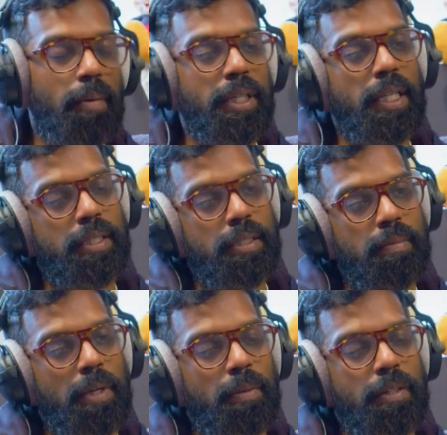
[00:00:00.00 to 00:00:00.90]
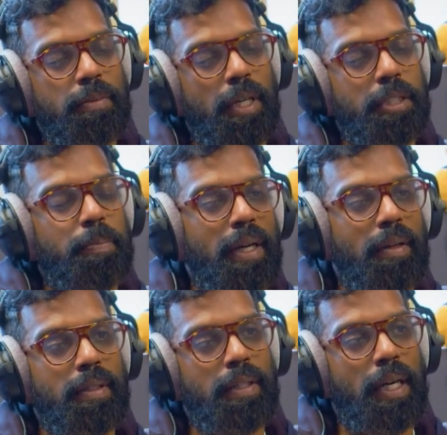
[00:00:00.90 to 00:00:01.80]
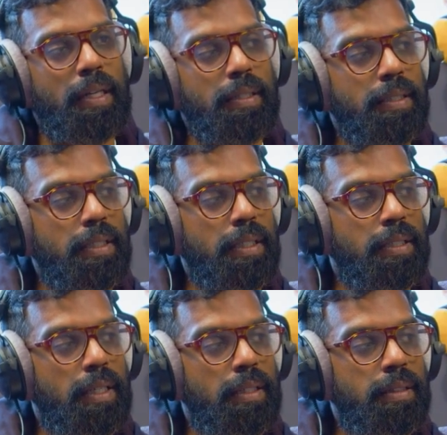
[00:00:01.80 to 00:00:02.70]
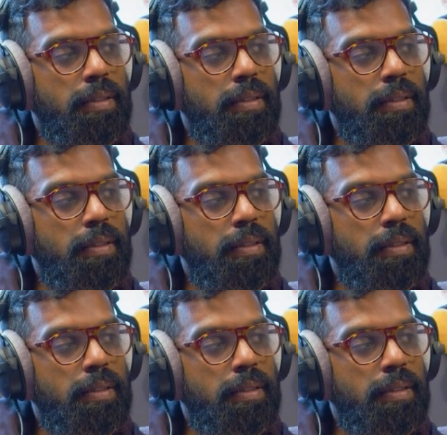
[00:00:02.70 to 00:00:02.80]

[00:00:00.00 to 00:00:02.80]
I mean, my wife's much better at that kind of detail